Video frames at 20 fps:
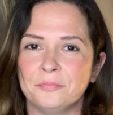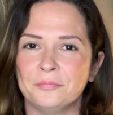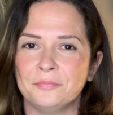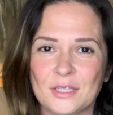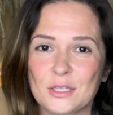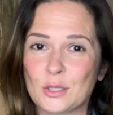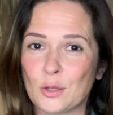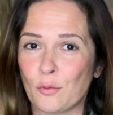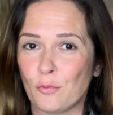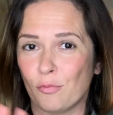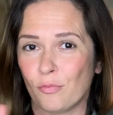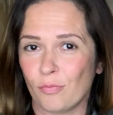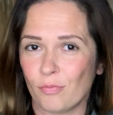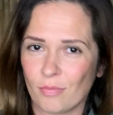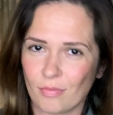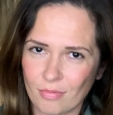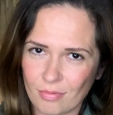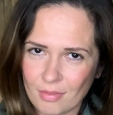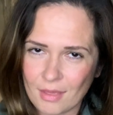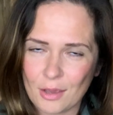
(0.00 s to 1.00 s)
So
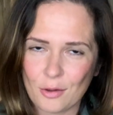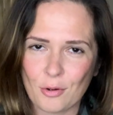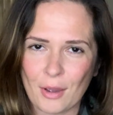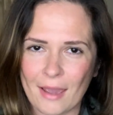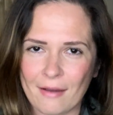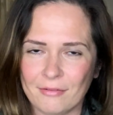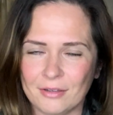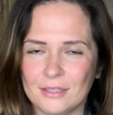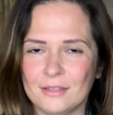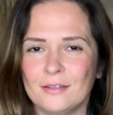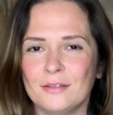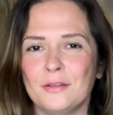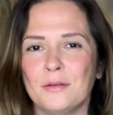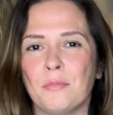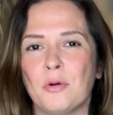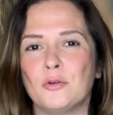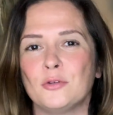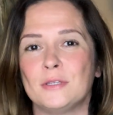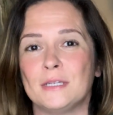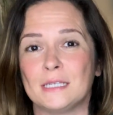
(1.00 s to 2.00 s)
there you have it, the
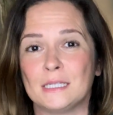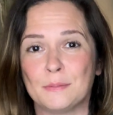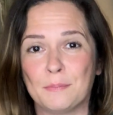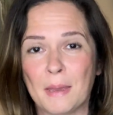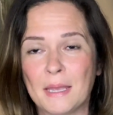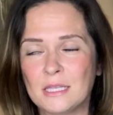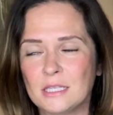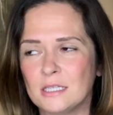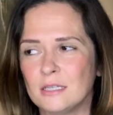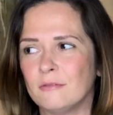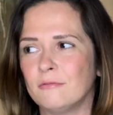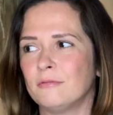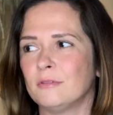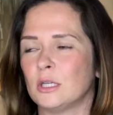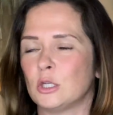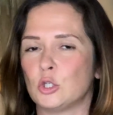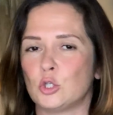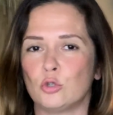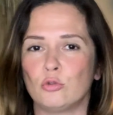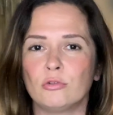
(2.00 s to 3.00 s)
most expensive,
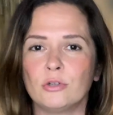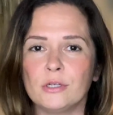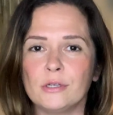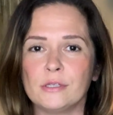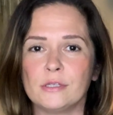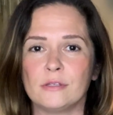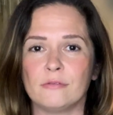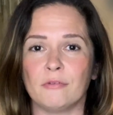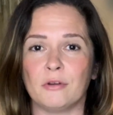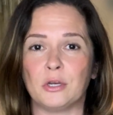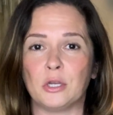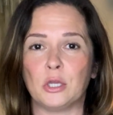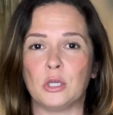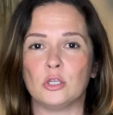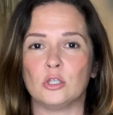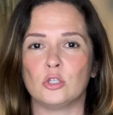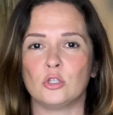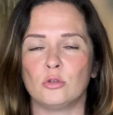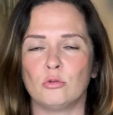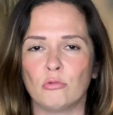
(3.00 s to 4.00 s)
luxurious, very
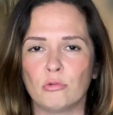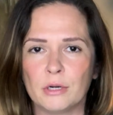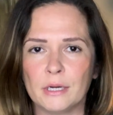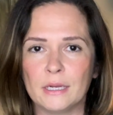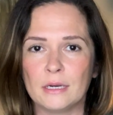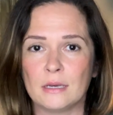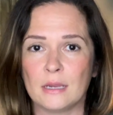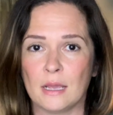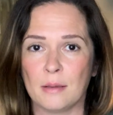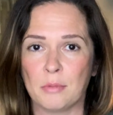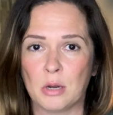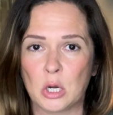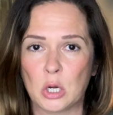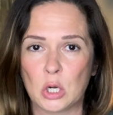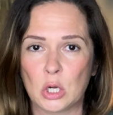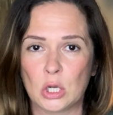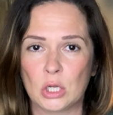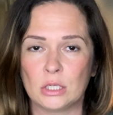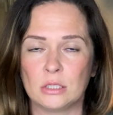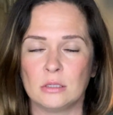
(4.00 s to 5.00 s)
historic
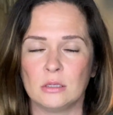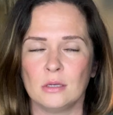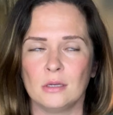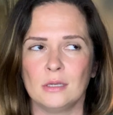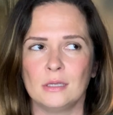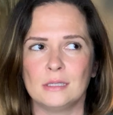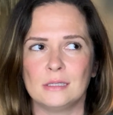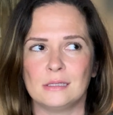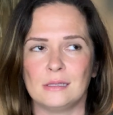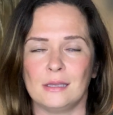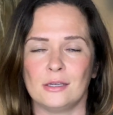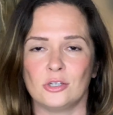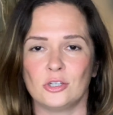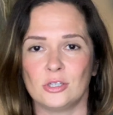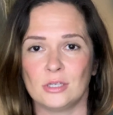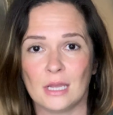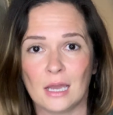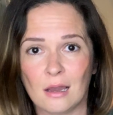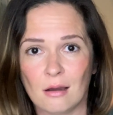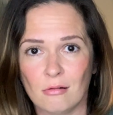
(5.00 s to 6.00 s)
neighborhood slash
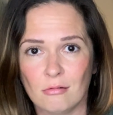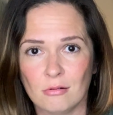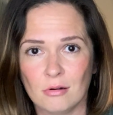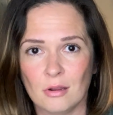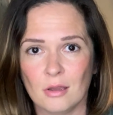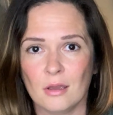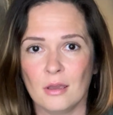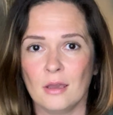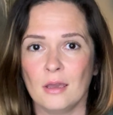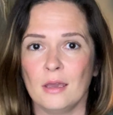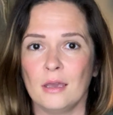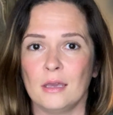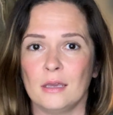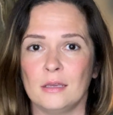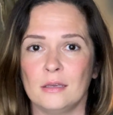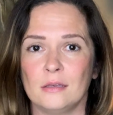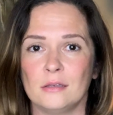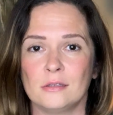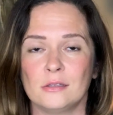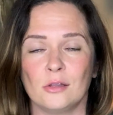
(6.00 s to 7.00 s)
town
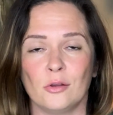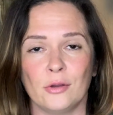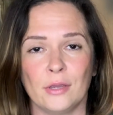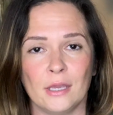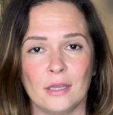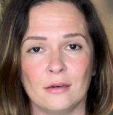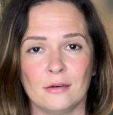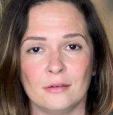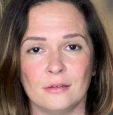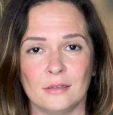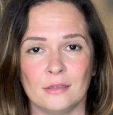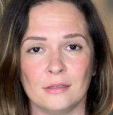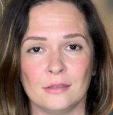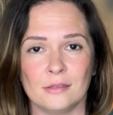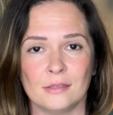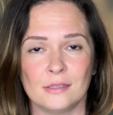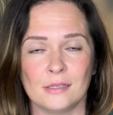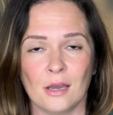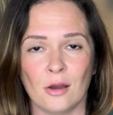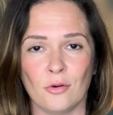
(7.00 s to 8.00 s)
is located
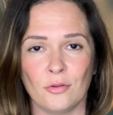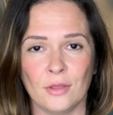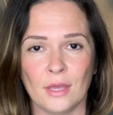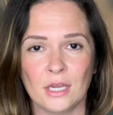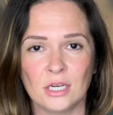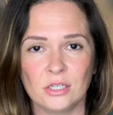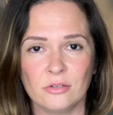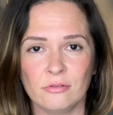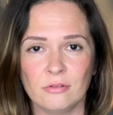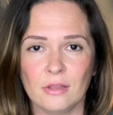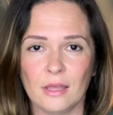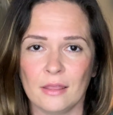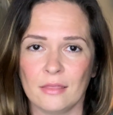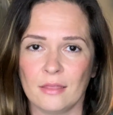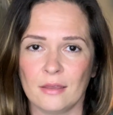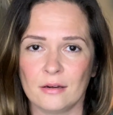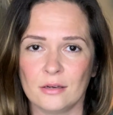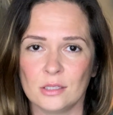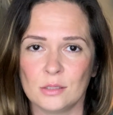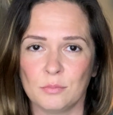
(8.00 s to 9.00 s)
in South Asheville,
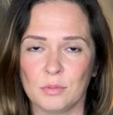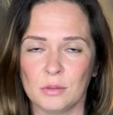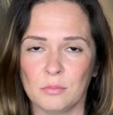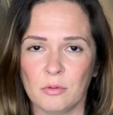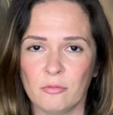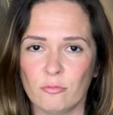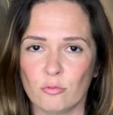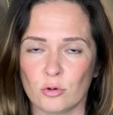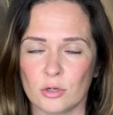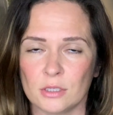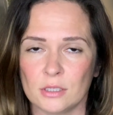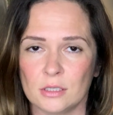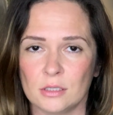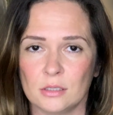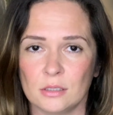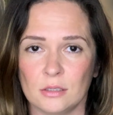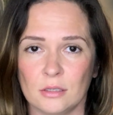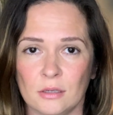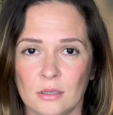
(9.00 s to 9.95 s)
and that is Biltmore Forest.